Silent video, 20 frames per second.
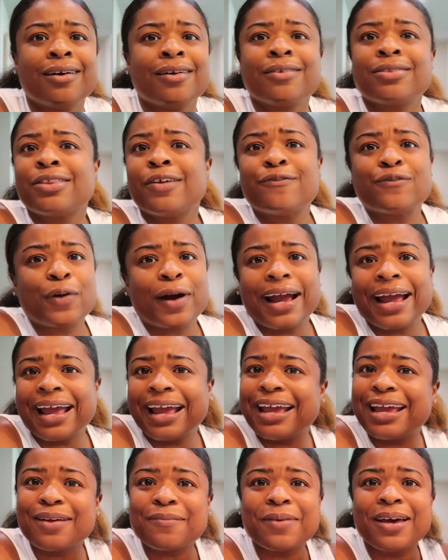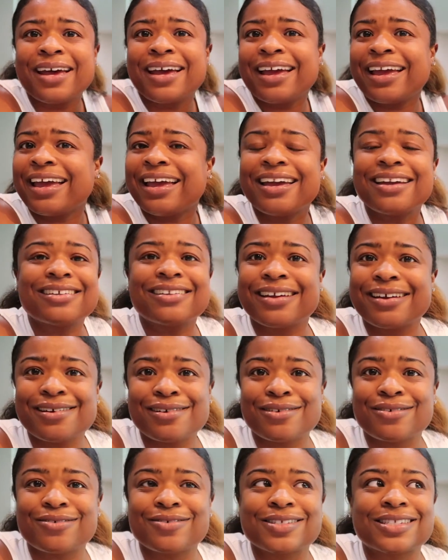the frame, and
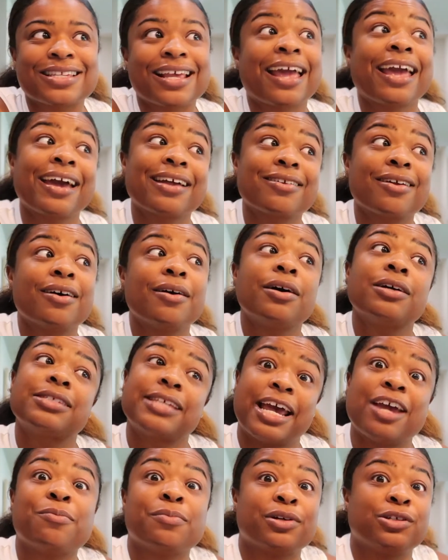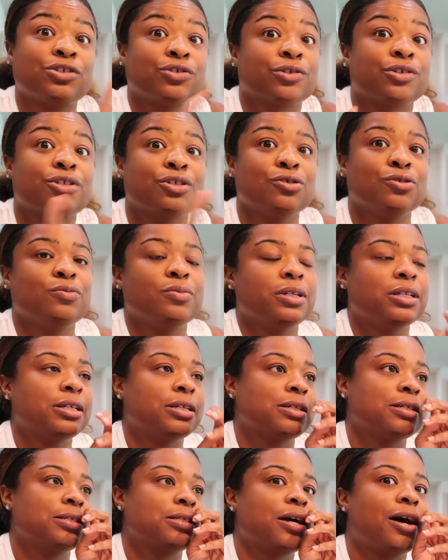nails, and a tape measure too,
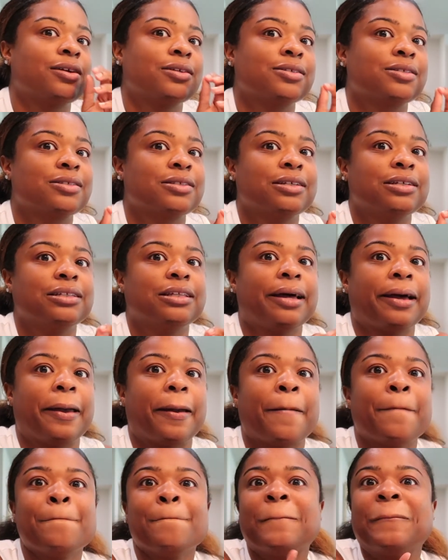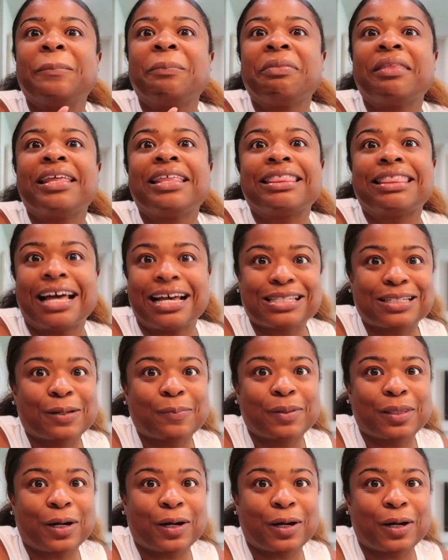because honestly, like, that's gonna be the